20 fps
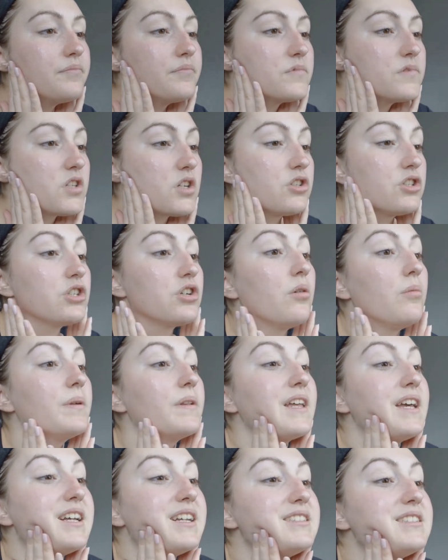So she got me
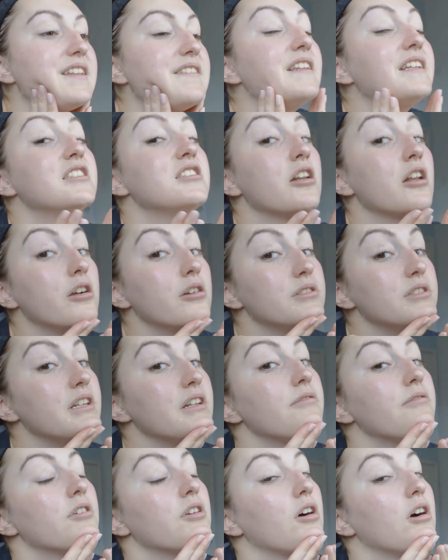this, and there's loads of
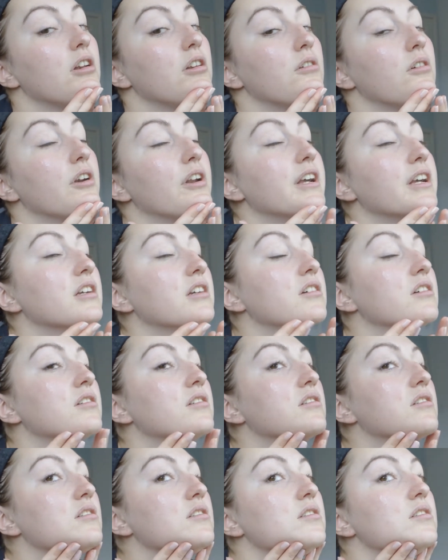different hyaluronic
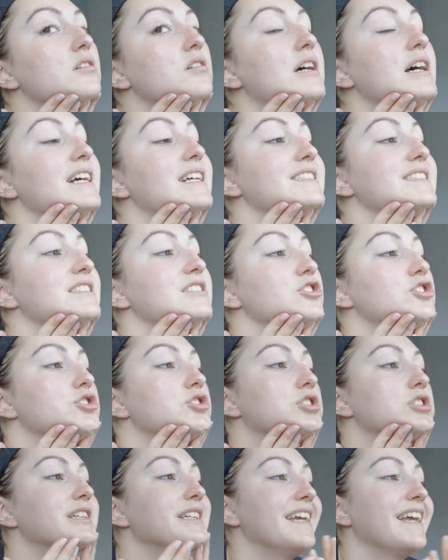acids you
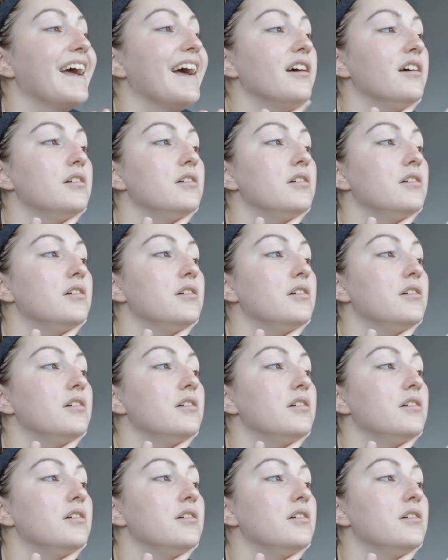can get,